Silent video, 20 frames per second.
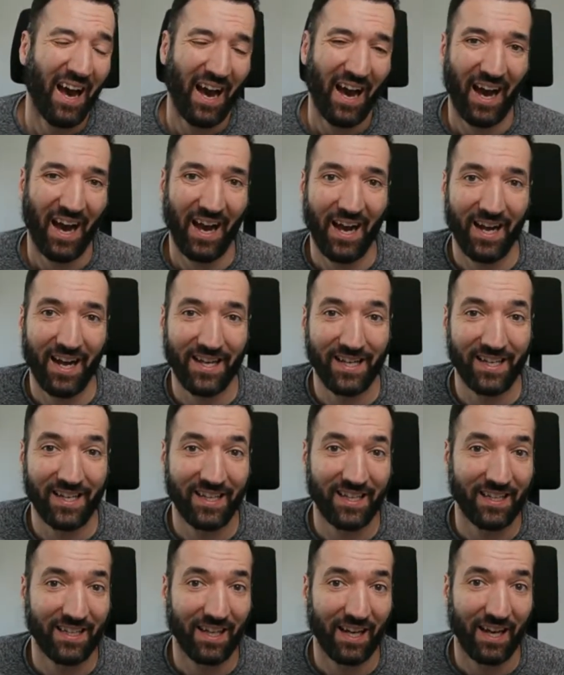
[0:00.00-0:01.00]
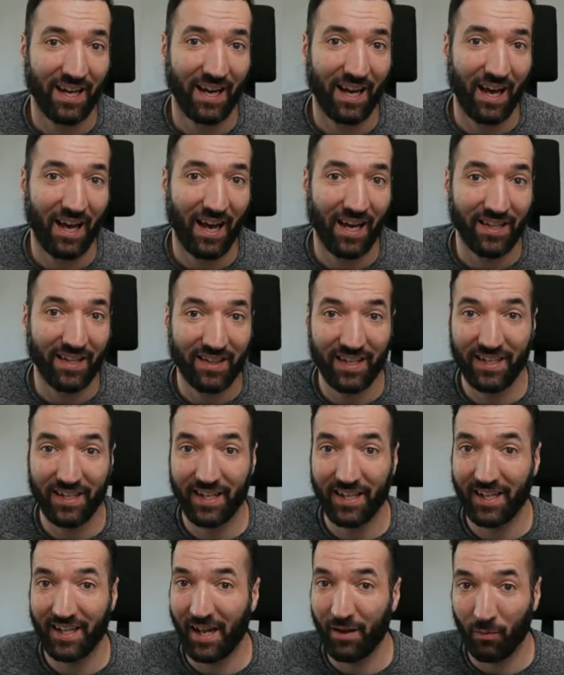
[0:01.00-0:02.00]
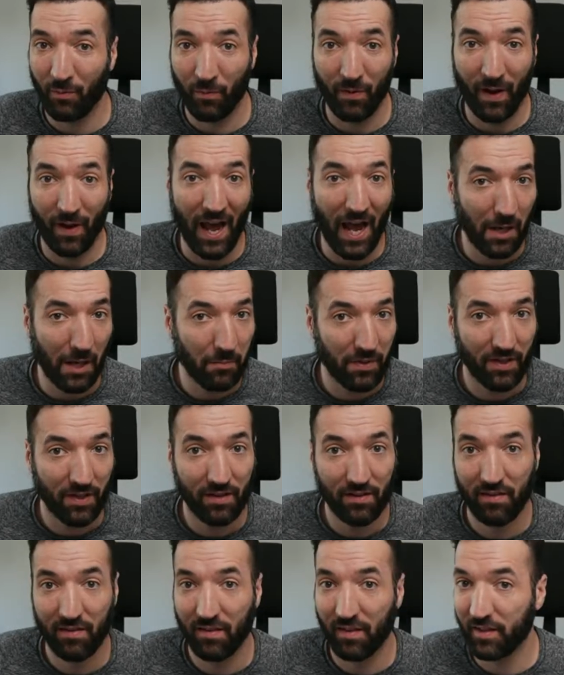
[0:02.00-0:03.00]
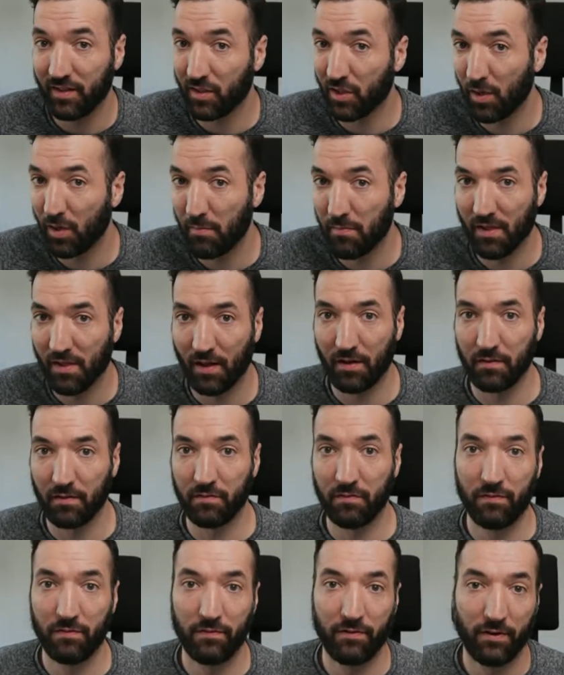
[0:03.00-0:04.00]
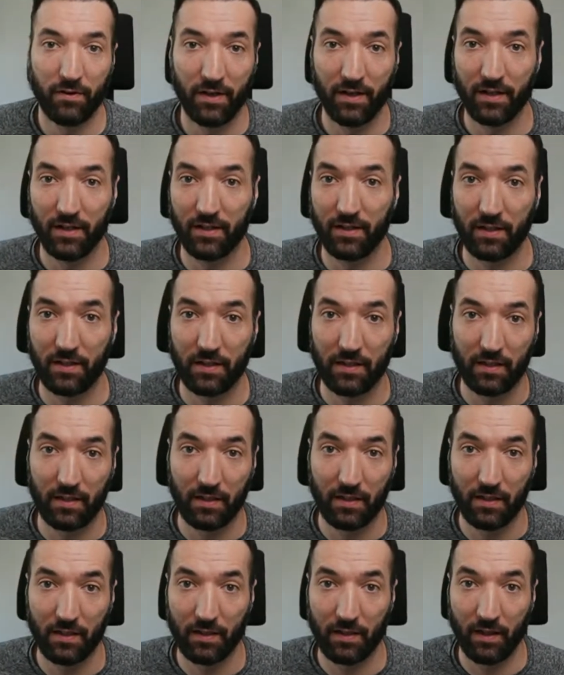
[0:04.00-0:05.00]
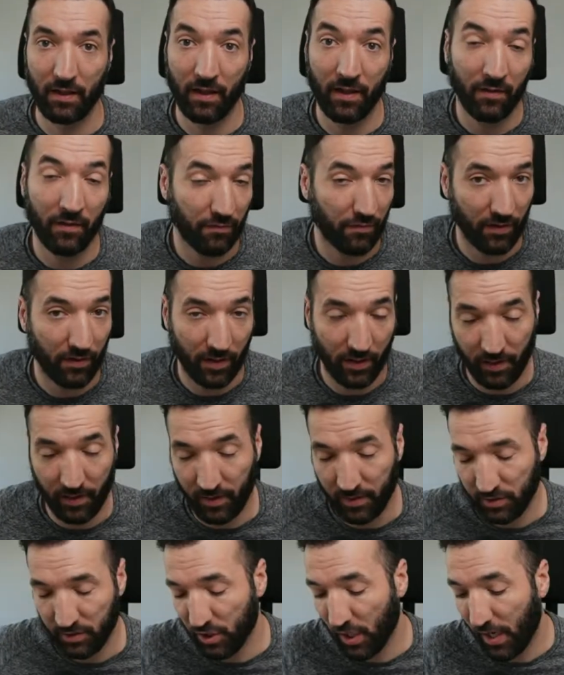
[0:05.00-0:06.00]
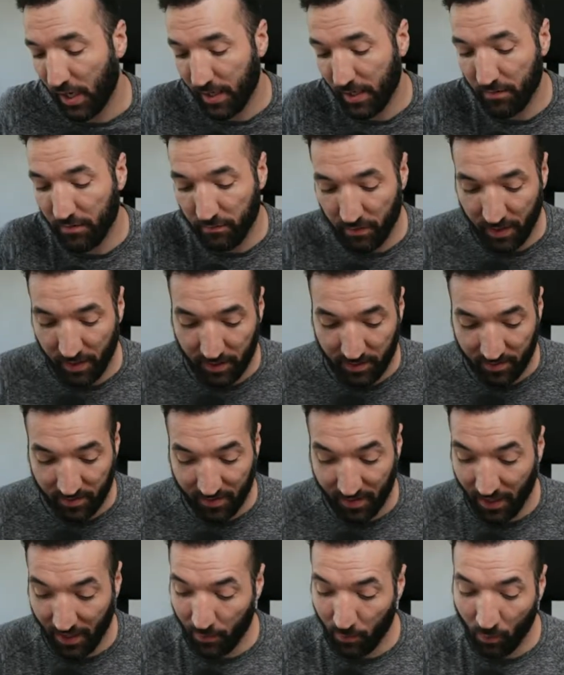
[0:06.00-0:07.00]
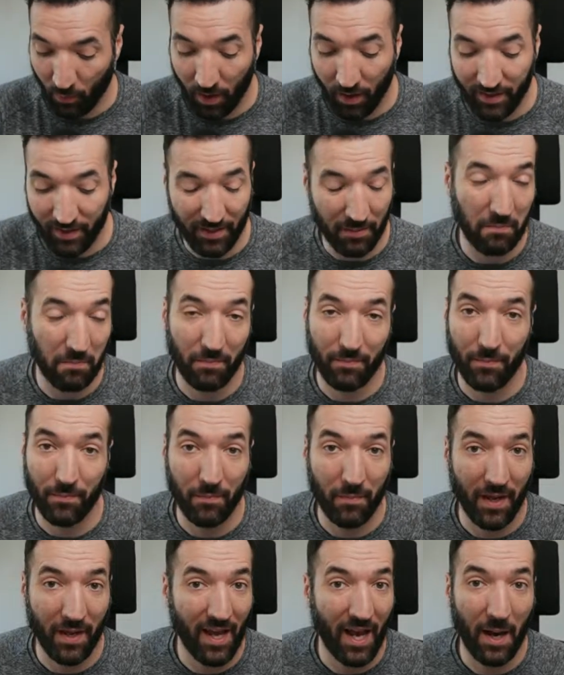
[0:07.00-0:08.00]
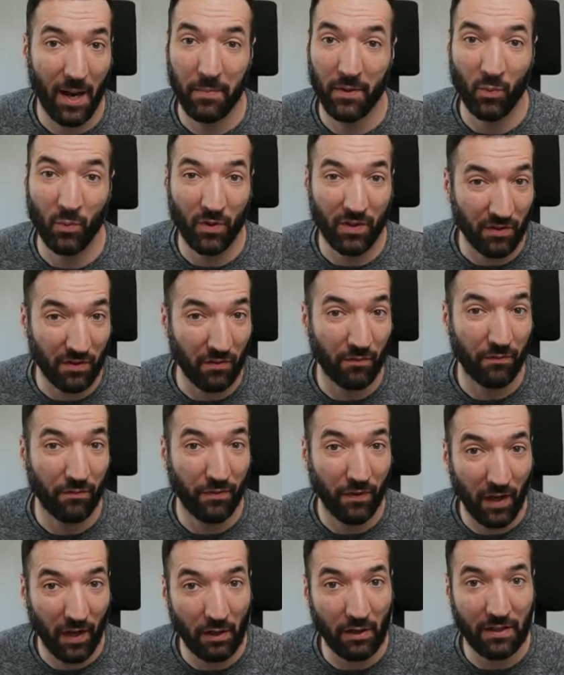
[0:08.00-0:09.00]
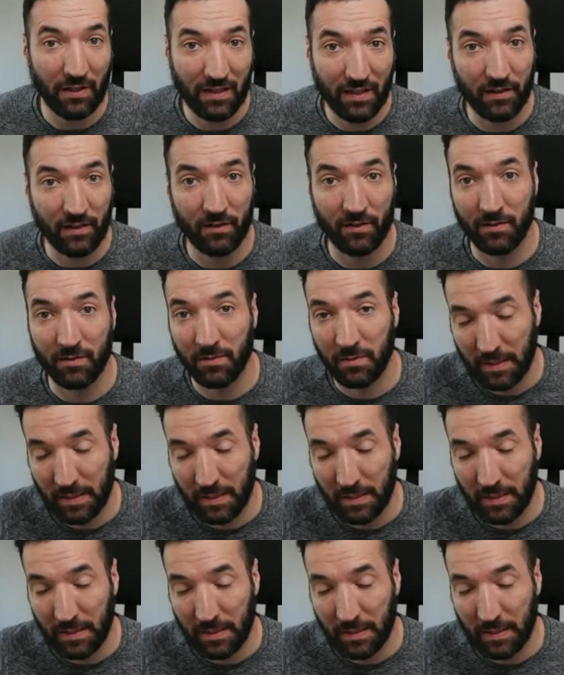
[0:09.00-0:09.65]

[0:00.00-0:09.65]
I think it happens in terms of if China invades Taiwan, it may happen with very little